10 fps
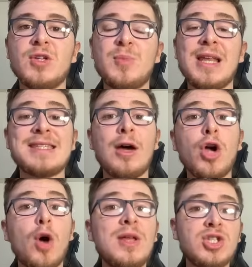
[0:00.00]
But let's now
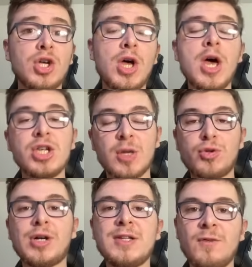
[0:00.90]
go into some
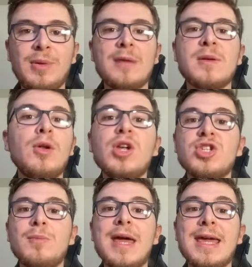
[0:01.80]
transfer plans I'm looking
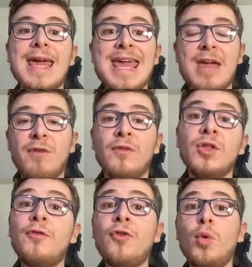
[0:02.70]
to make involving
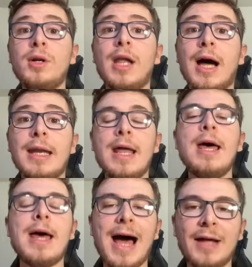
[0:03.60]
the forward line
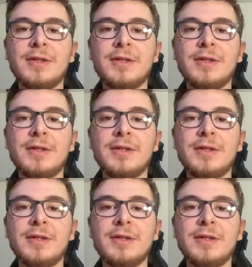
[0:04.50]
and the